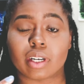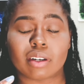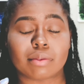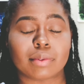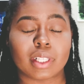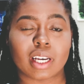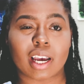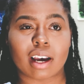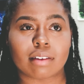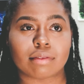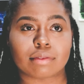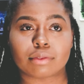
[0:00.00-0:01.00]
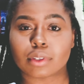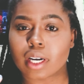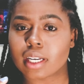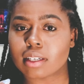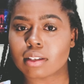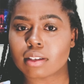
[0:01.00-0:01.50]
I don't really have
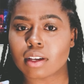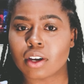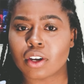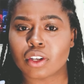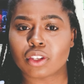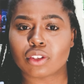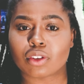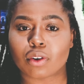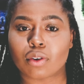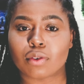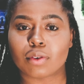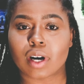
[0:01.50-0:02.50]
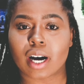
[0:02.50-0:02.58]
friends, so